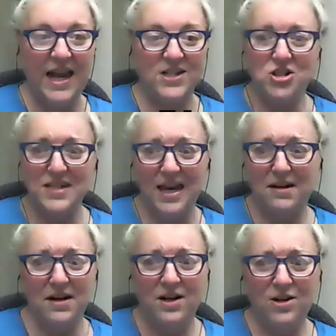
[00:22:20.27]
And she's
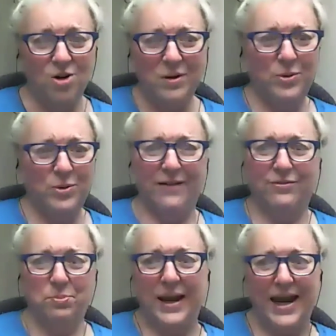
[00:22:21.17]
like, nobody would
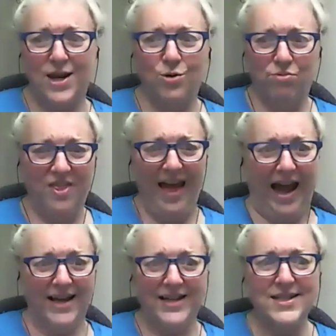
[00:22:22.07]
ever pay you
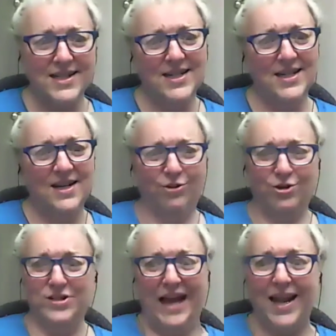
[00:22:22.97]
that for
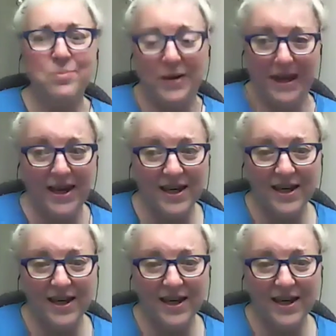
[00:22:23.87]
typing.